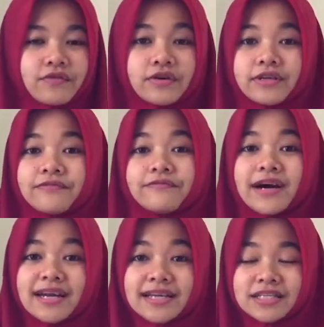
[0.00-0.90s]
For the
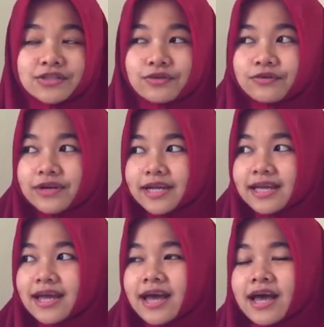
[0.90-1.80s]
funny
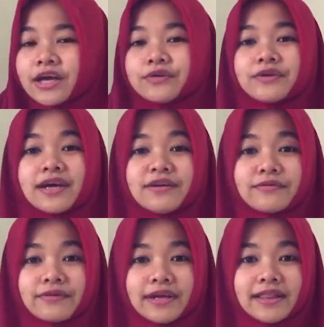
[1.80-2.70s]
story, you can
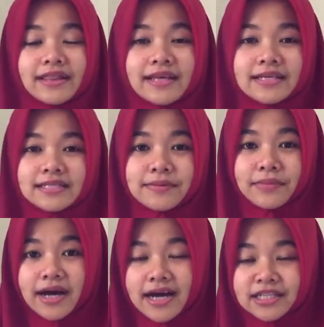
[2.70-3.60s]
read some
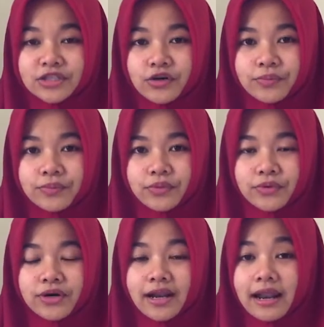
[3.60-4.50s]
kinds of
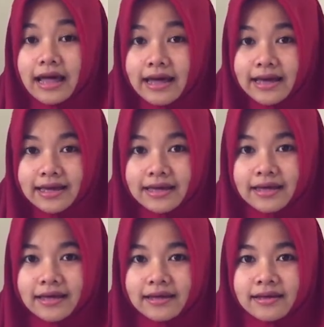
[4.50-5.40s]
book like
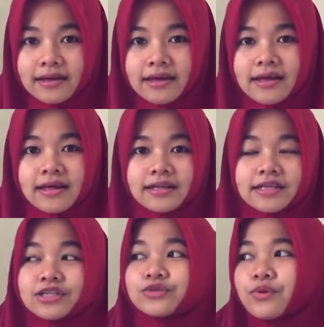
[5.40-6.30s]

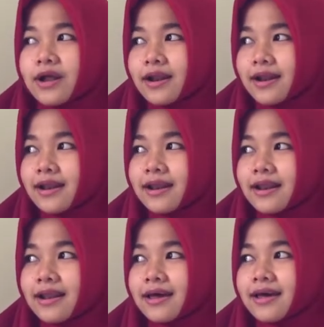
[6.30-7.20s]
this one,
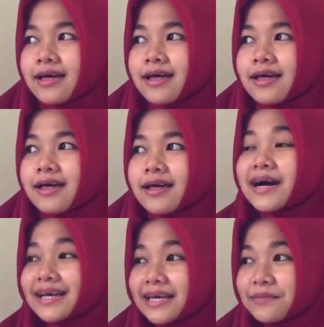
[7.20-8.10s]

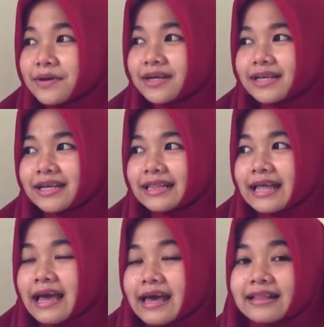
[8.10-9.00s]
Monkey Bandit
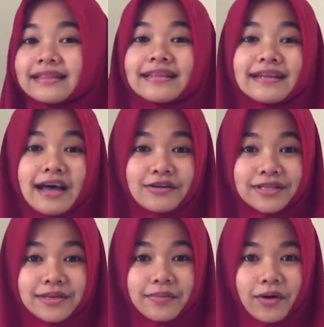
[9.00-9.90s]
and the
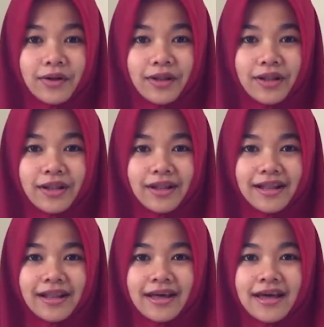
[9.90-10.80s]
Naughty Boy
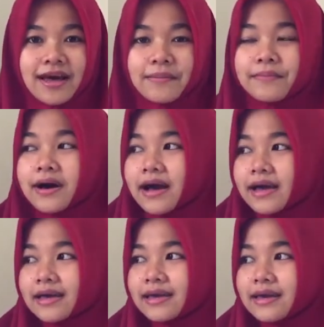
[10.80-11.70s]

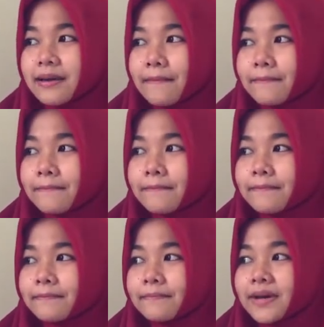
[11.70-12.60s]
by
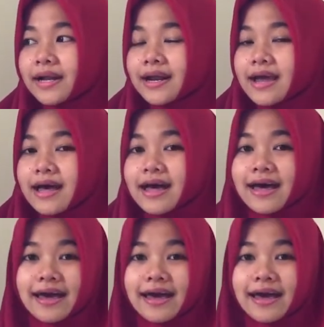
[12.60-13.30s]
Maria